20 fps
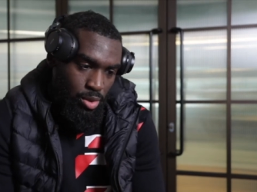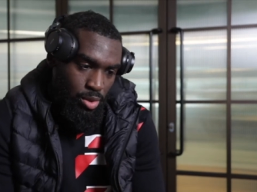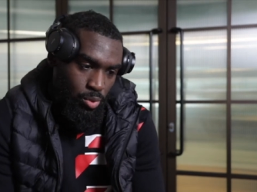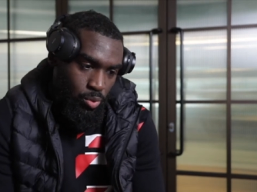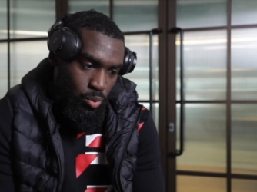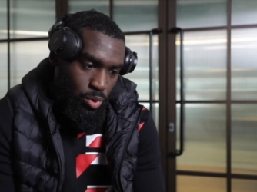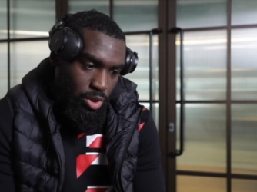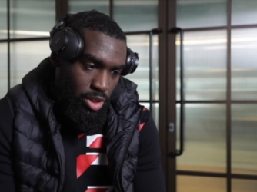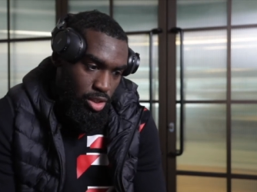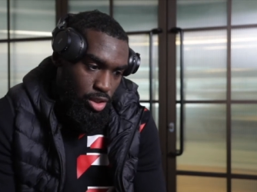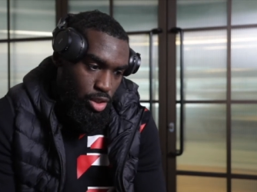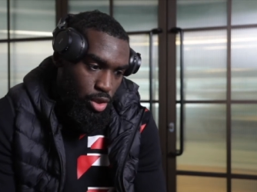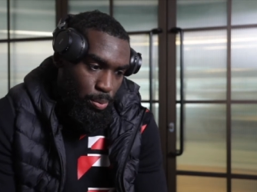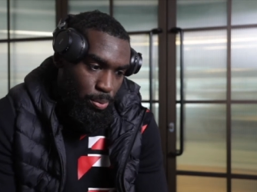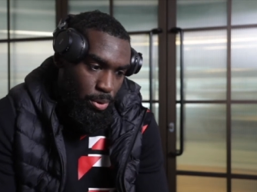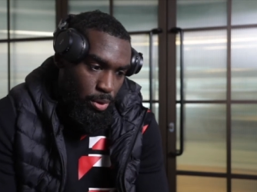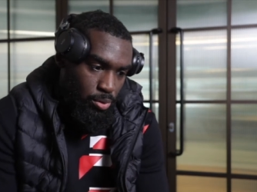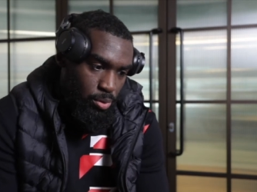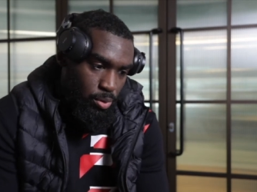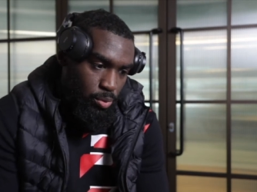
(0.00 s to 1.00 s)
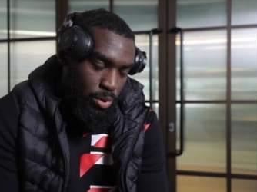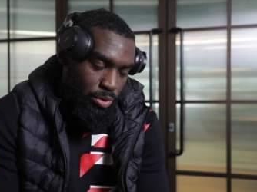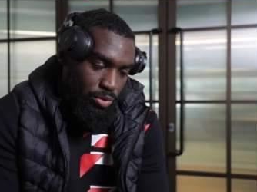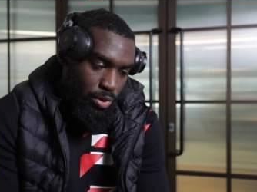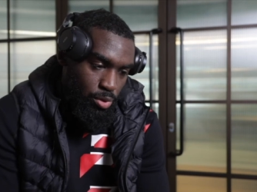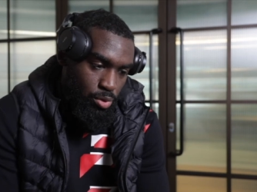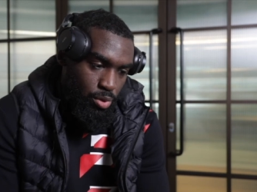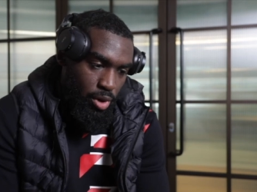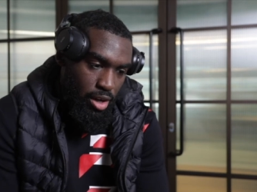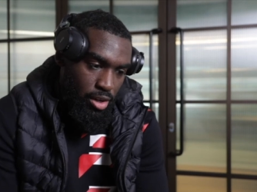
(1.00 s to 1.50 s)
We ended up a, with
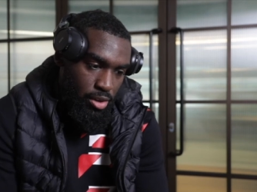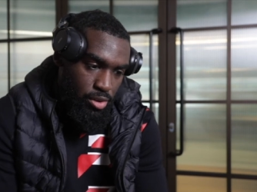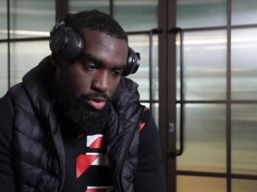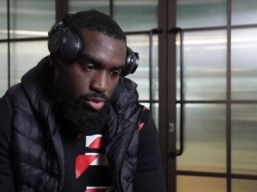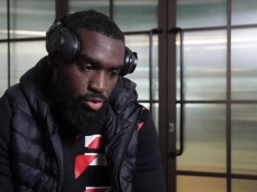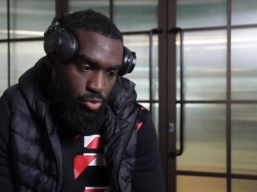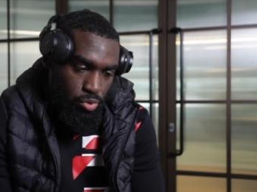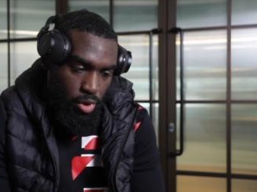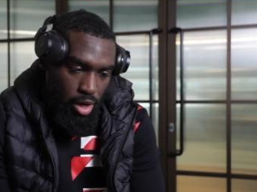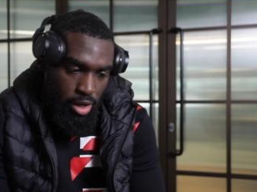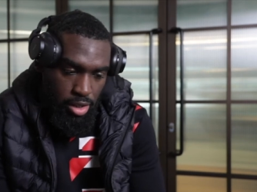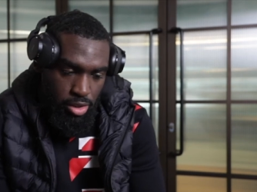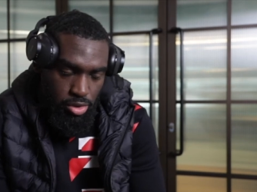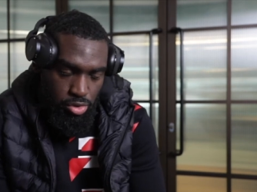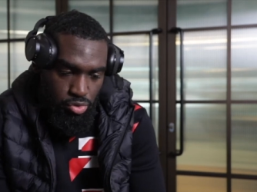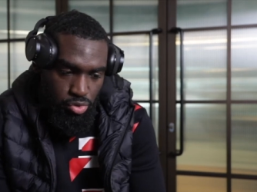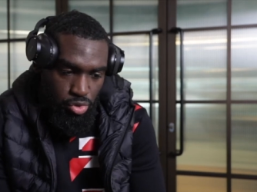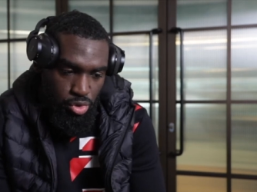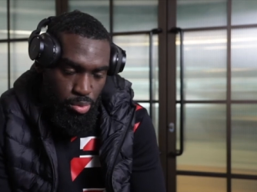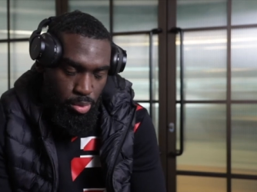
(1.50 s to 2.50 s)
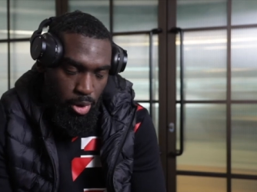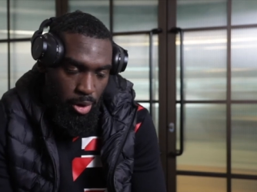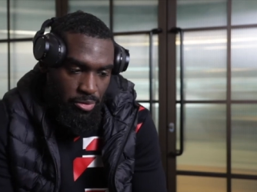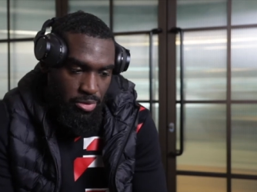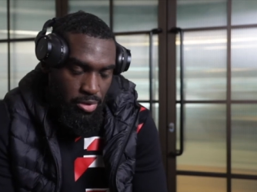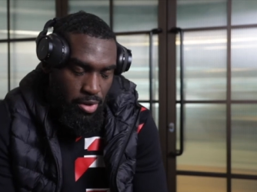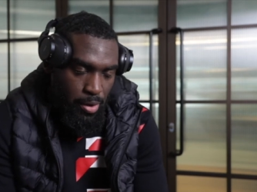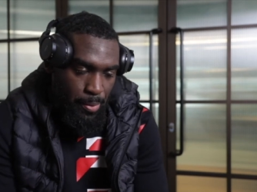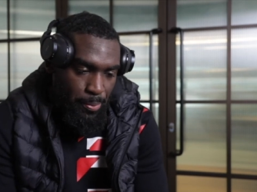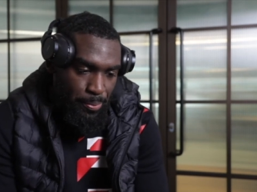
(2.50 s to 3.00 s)
a writing, writer's room
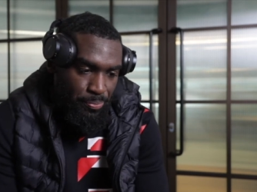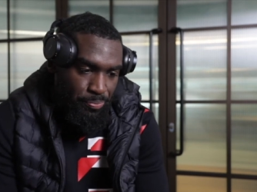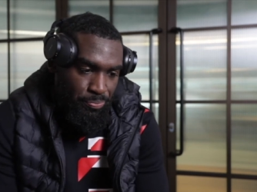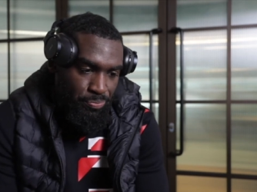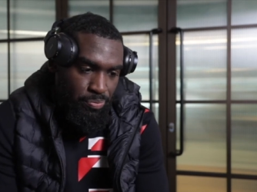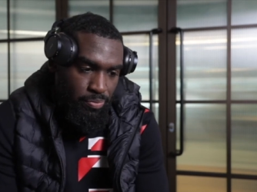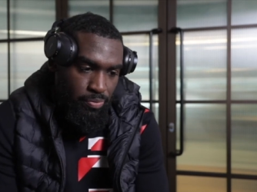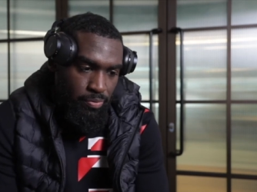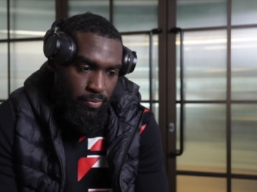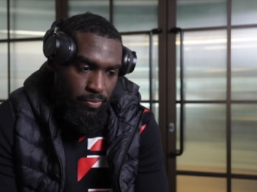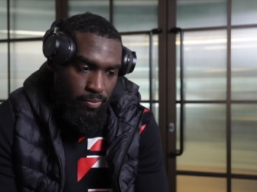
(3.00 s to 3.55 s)
of um,